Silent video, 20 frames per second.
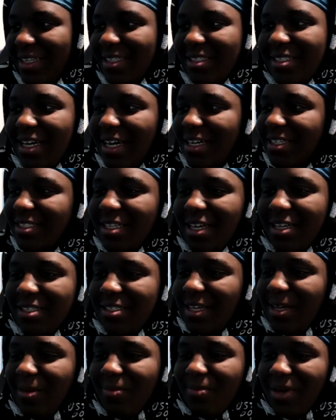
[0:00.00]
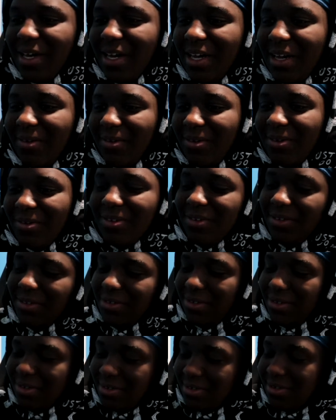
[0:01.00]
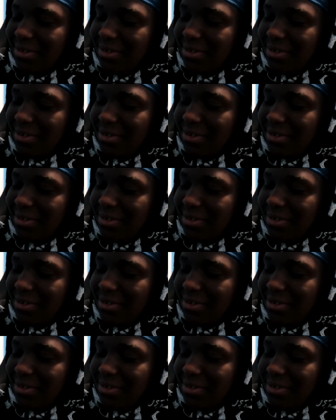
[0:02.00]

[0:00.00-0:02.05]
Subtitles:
This guy sounds like Pop. Hold on.